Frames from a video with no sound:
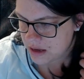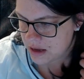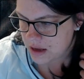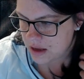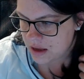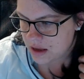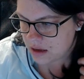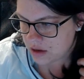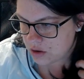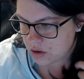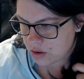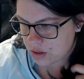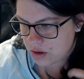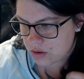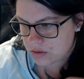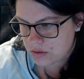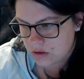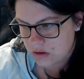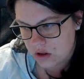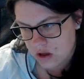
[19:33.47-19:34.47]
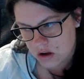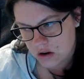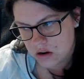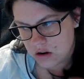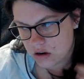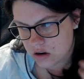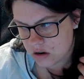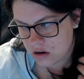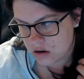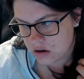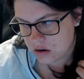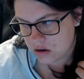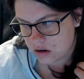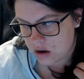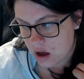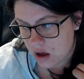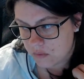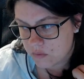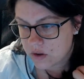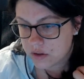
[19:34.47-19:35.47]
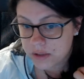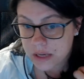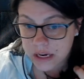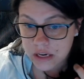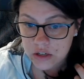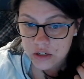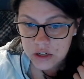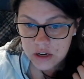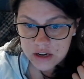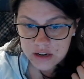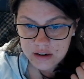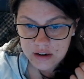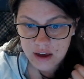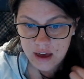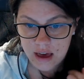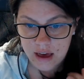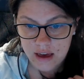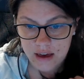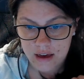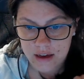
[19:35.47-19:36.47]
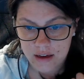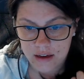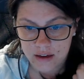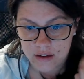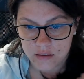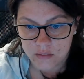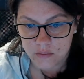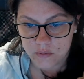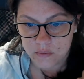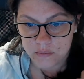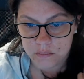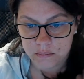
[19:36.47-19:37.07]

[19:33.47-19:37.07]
there's a longer conversation of,